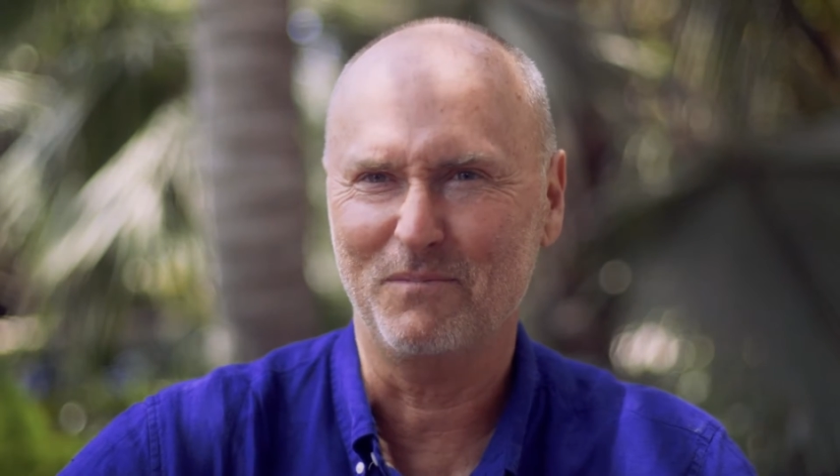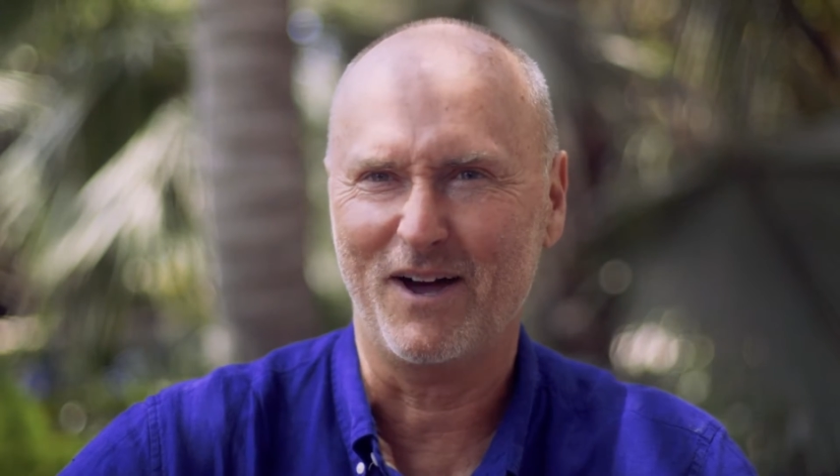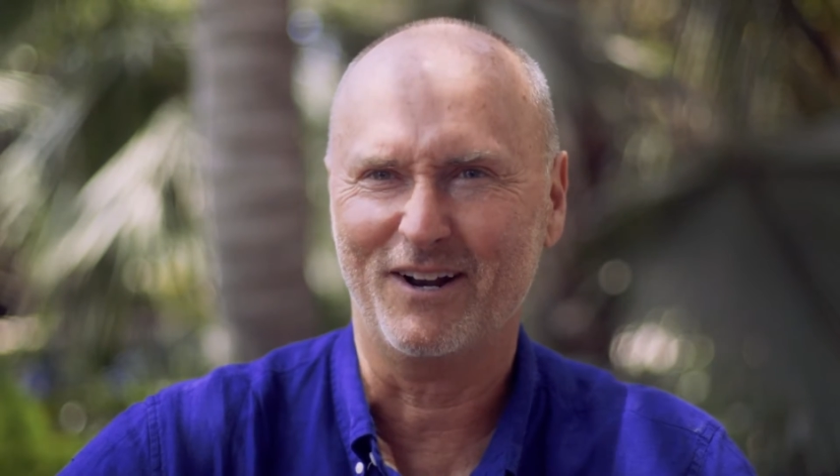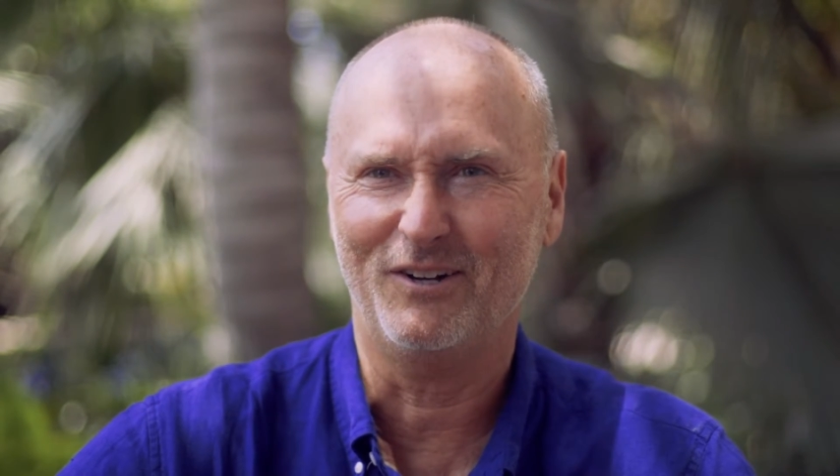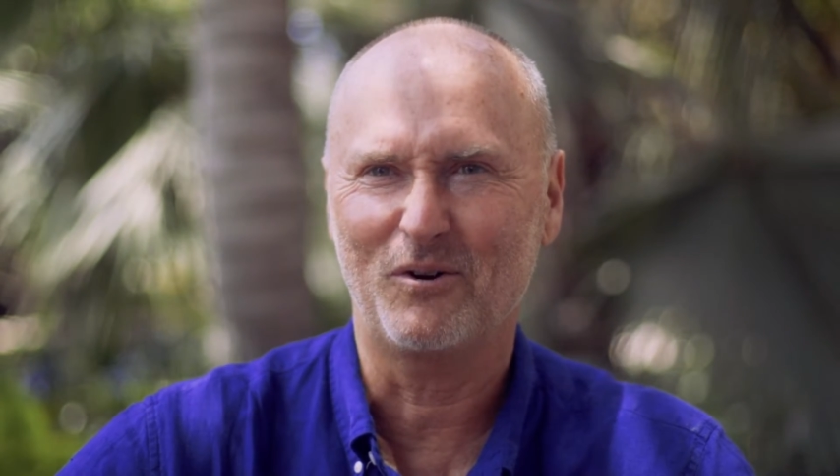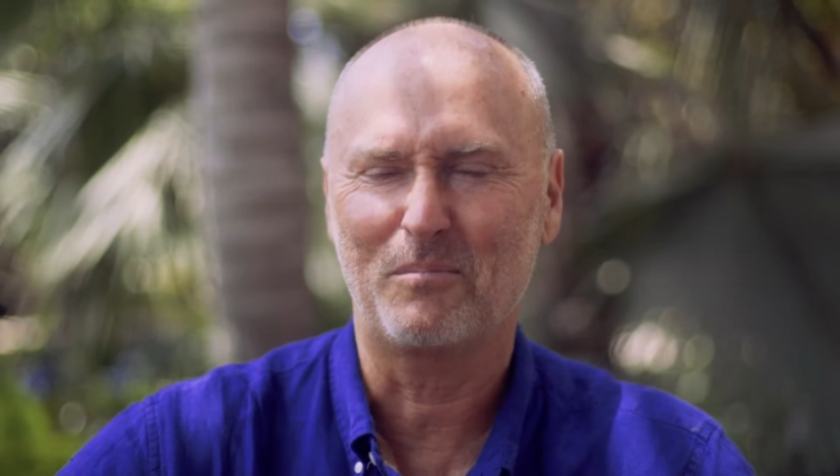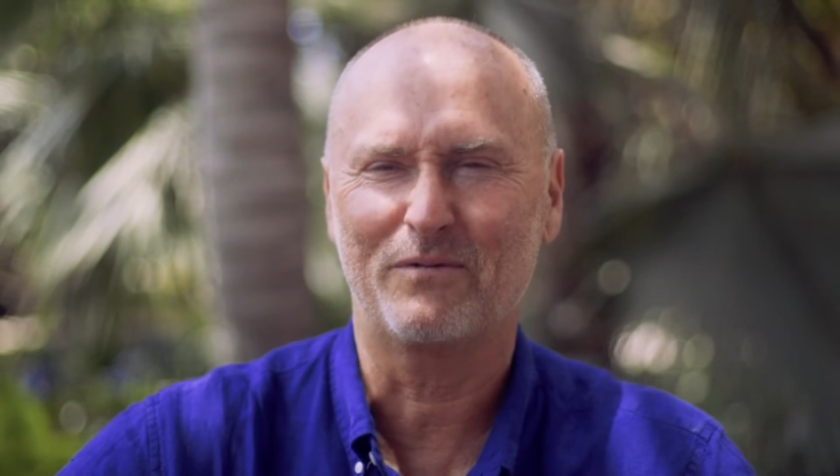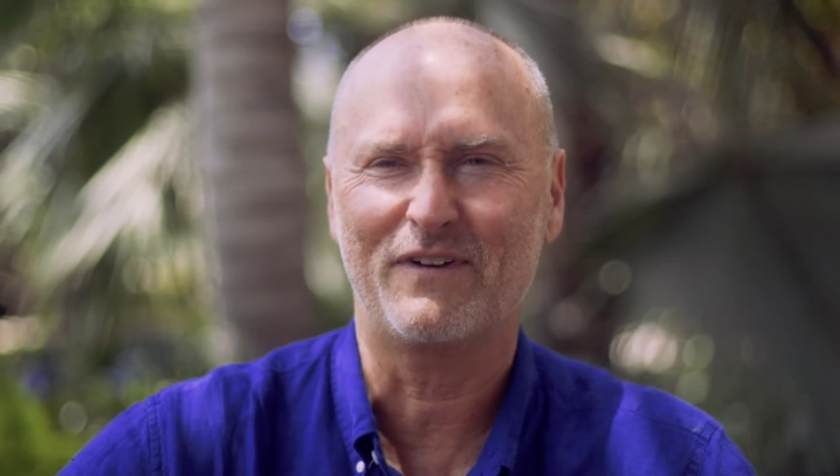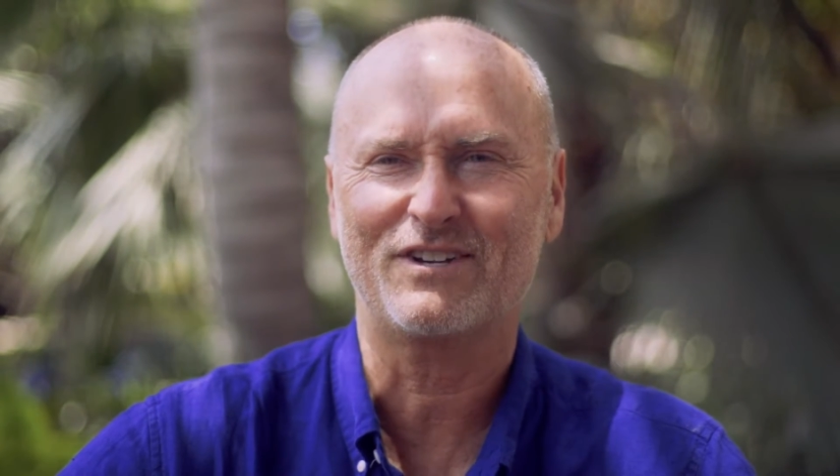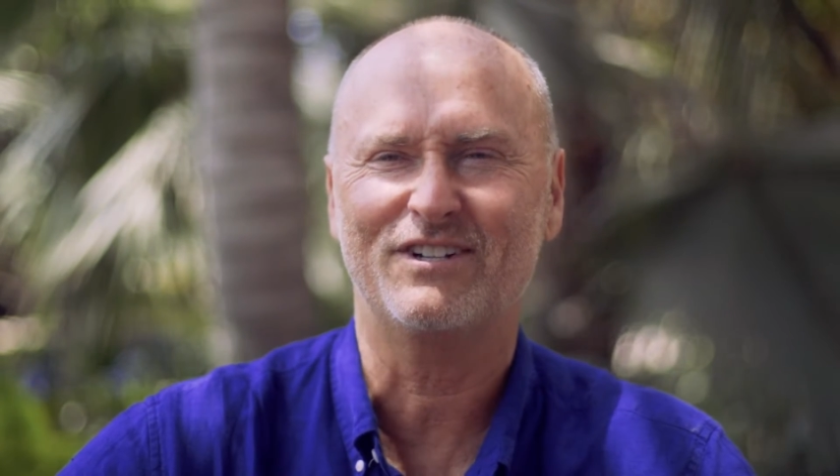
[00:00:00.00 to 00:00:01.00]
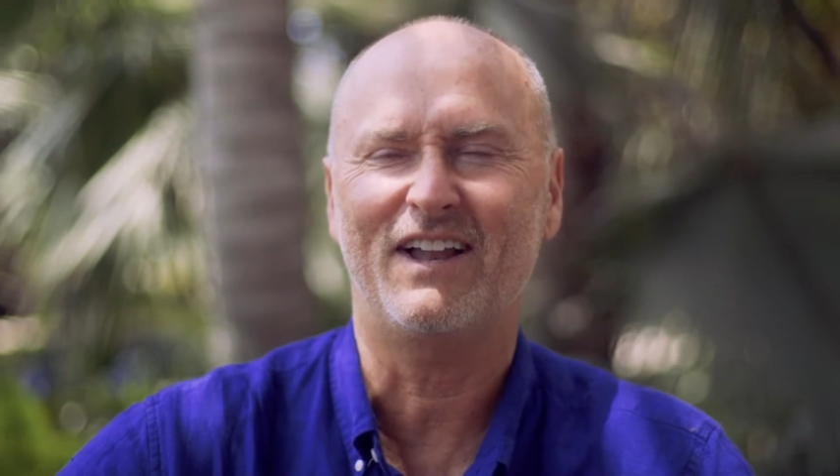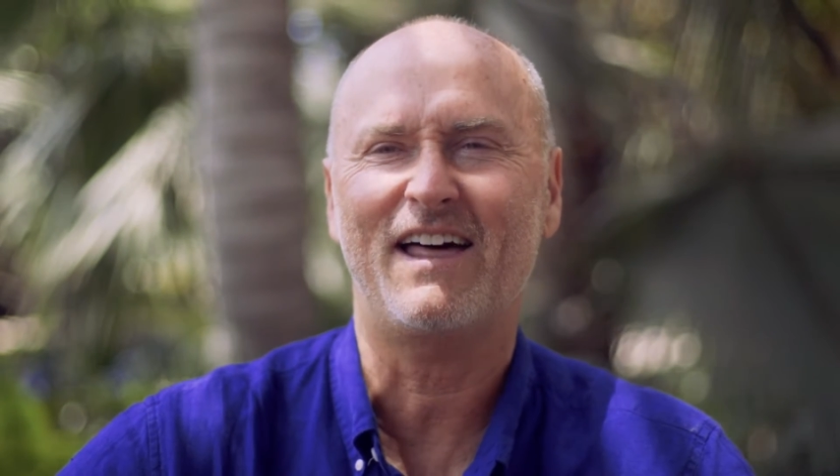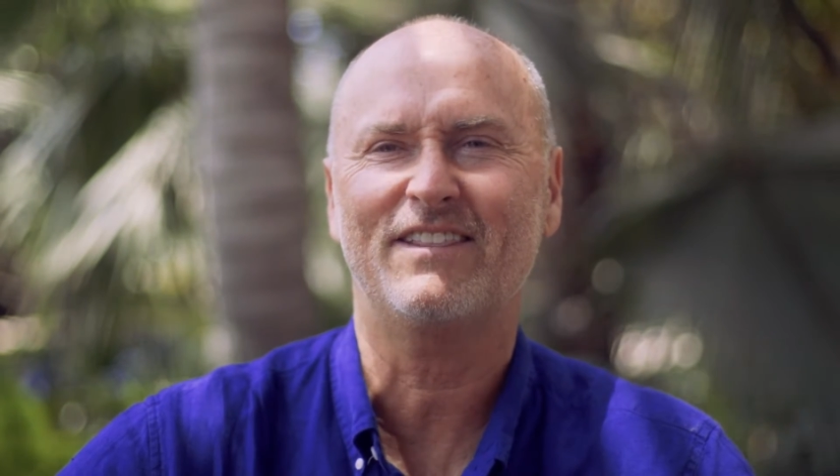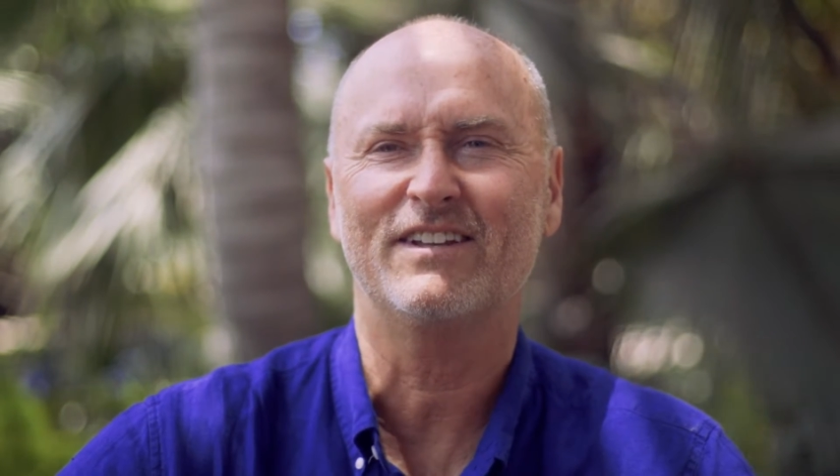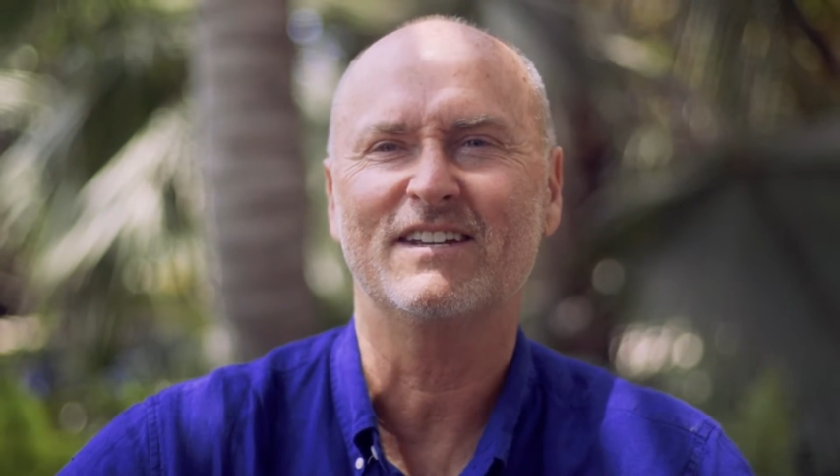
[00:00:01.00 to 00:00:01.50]
model or professional
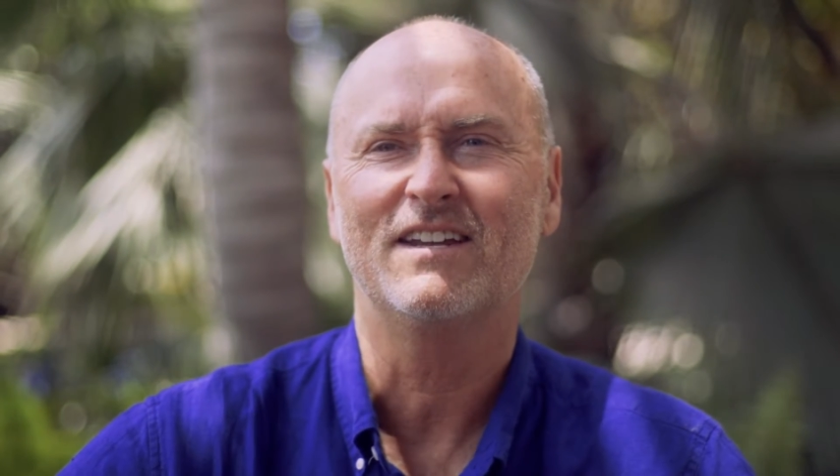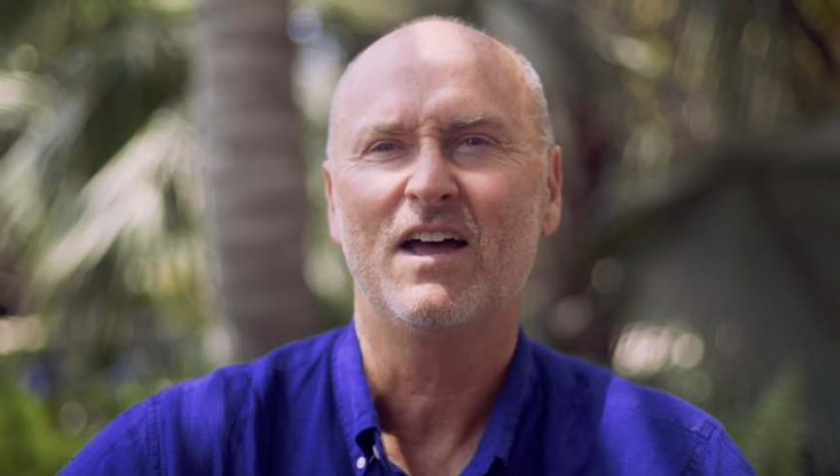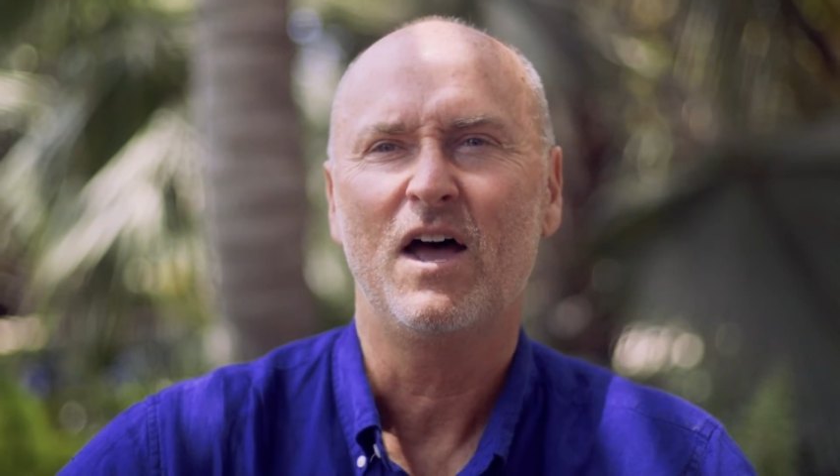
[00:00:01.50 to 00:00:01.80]
athlete.